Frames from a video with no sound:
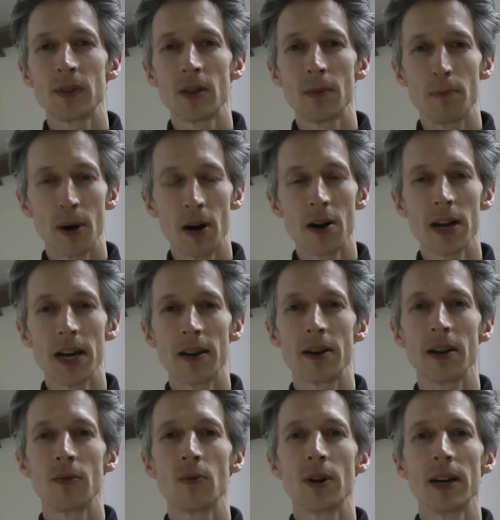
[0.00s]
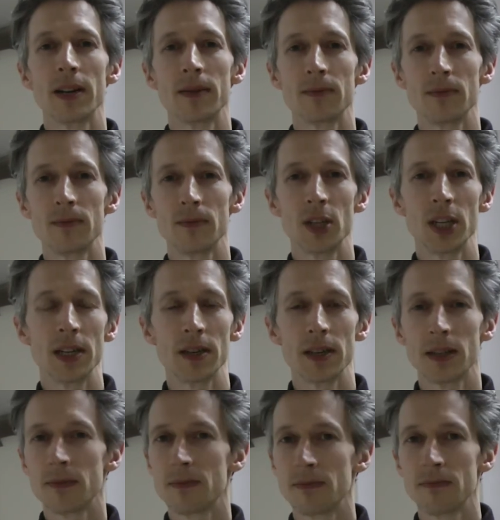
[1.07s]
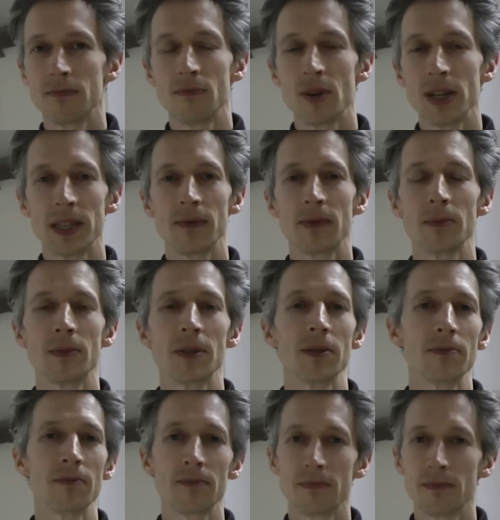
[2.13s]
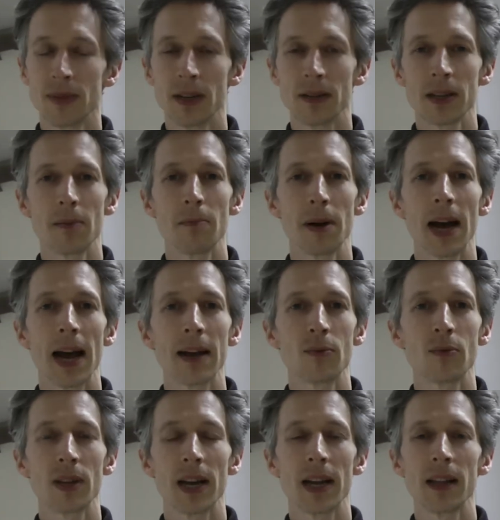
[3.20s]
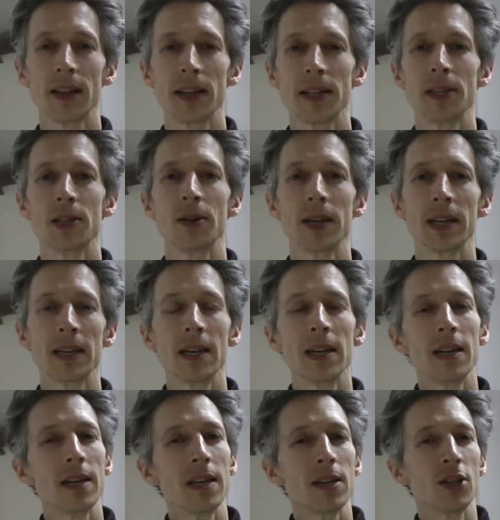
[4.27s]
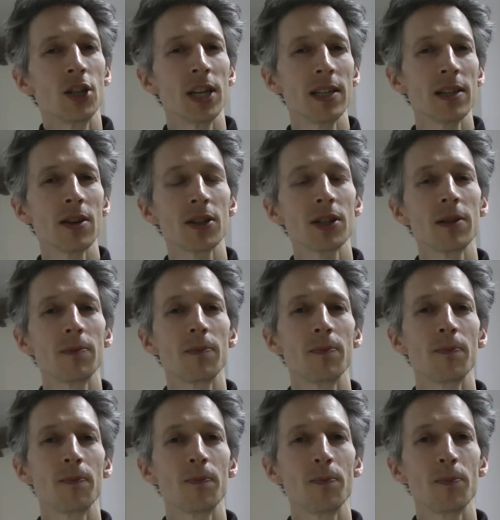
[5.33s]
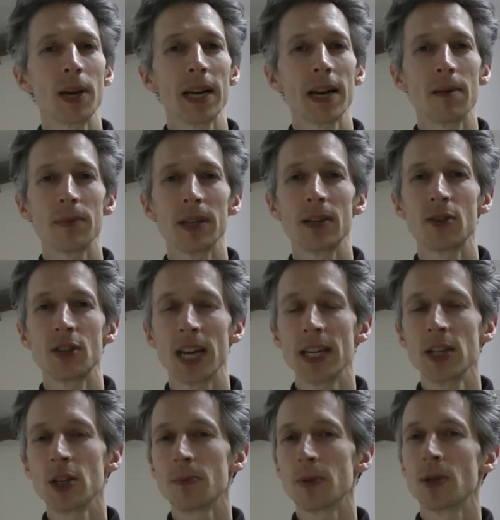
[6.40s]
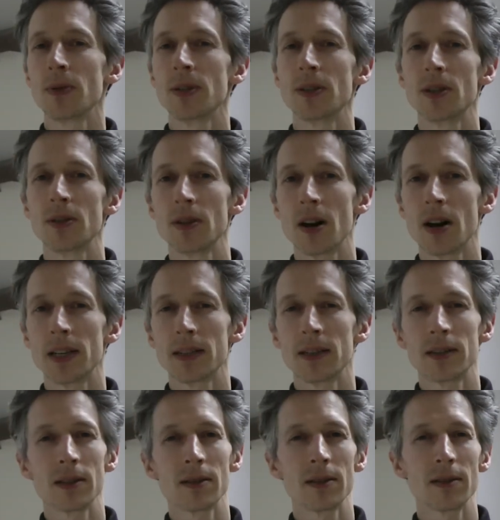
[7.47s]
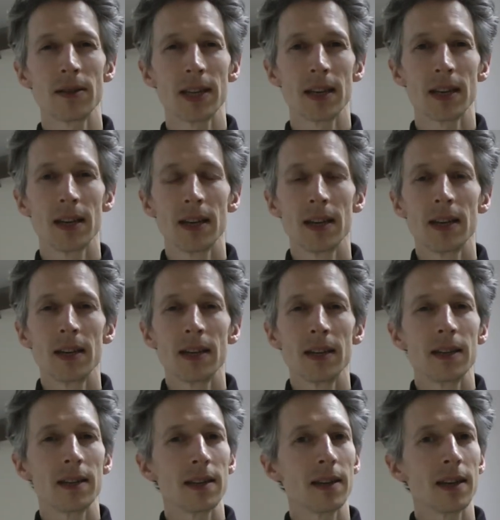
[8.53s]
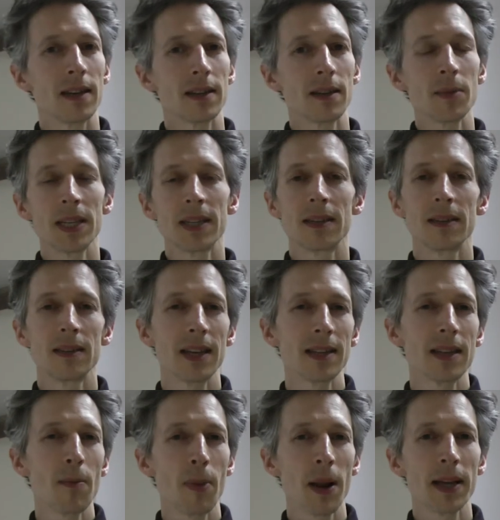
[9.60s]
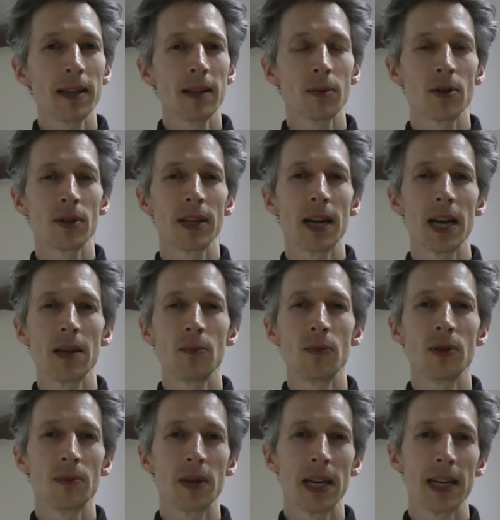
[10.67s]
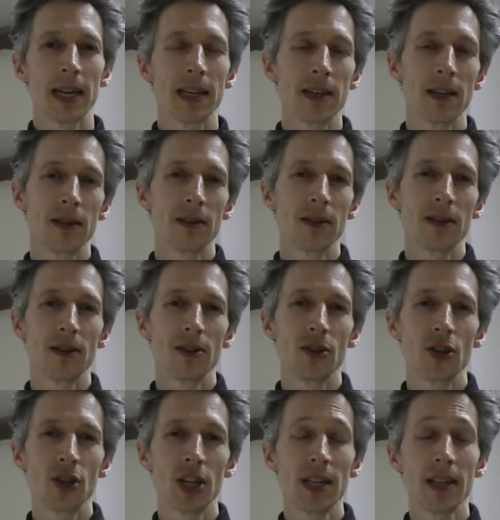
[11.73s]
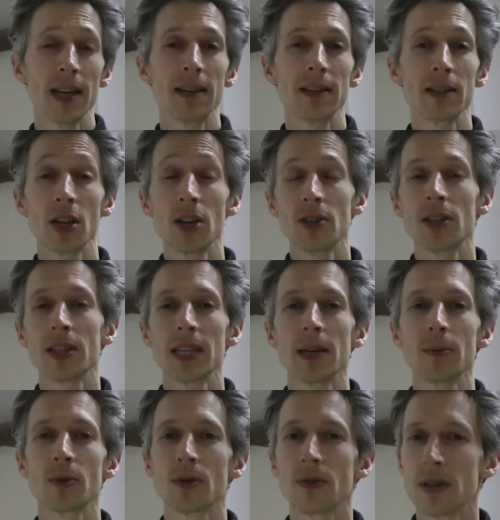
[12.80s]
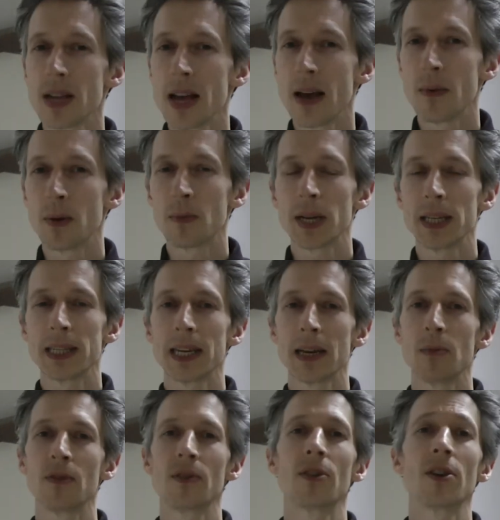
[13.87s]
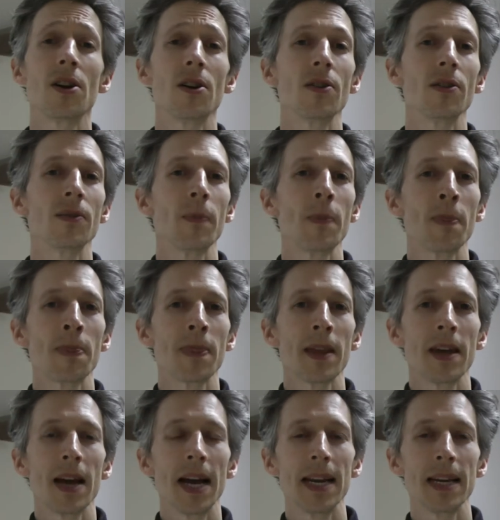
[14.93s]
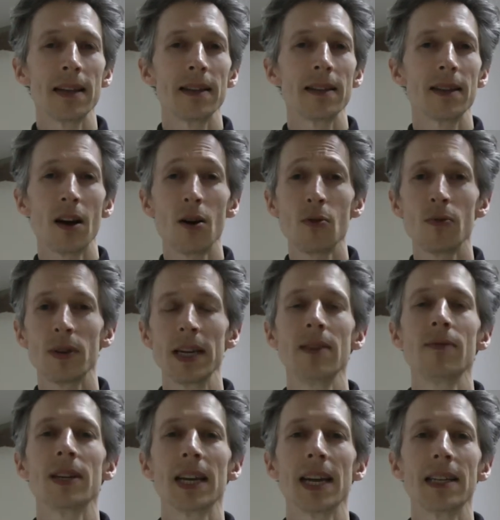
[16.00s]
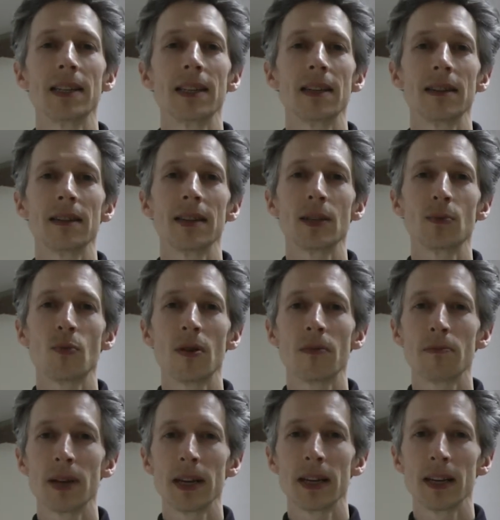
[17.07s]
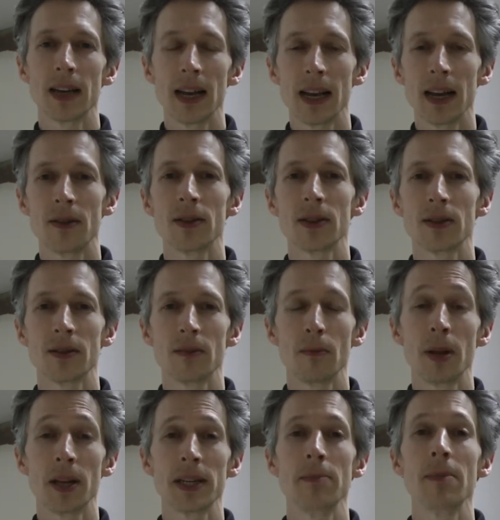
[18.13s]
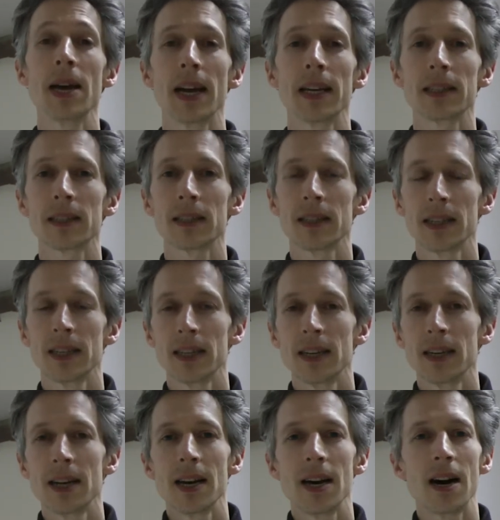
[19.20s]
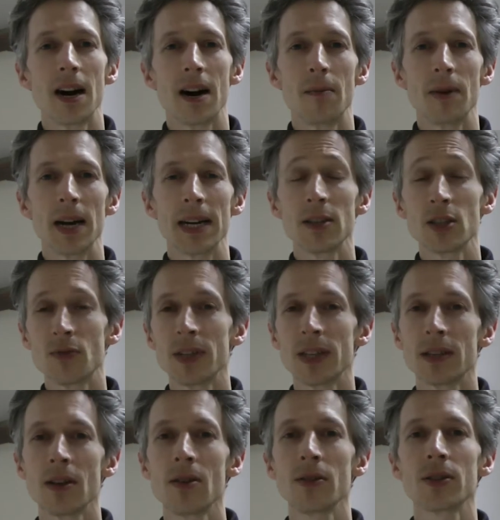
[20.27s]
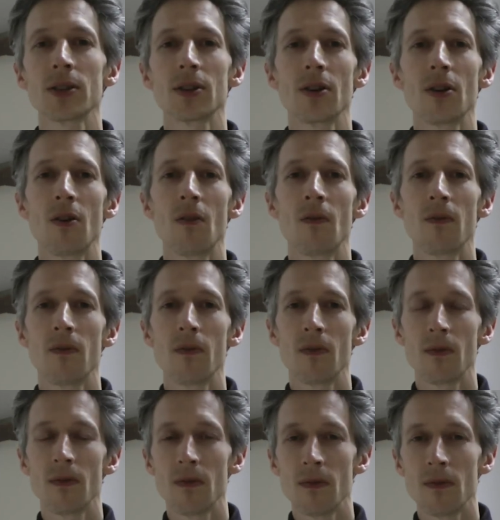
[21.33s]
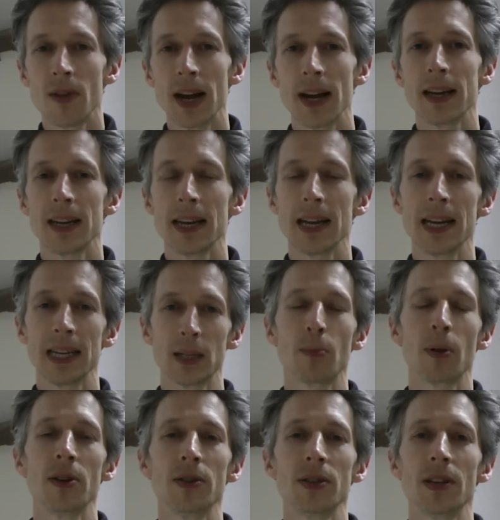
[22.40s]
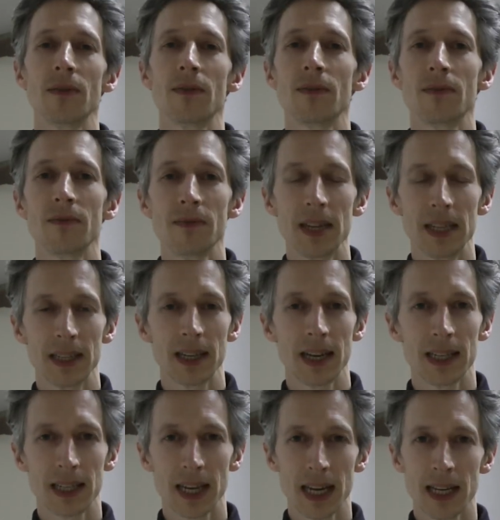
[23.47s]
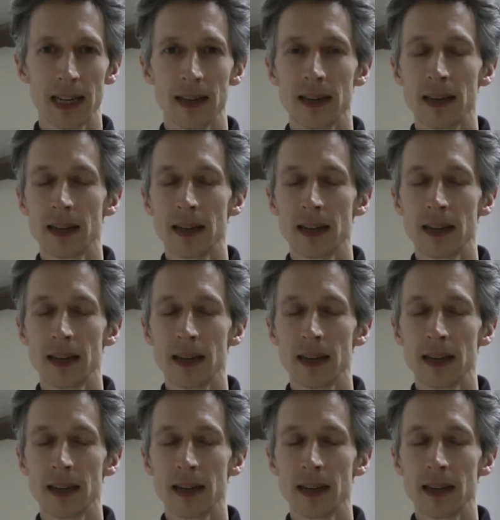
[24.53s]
the bar area where Gina is waiting for them to, you know, come back, what the hell are they doing? She starts to pick up this tension between the two guys and starts to think, they're playing some sort of game with me. And she then turns the tables on them and plays a game of own. And it, the whole evening ends in this one big, hilarious, bloody mess. And as a result of that explosive internet date,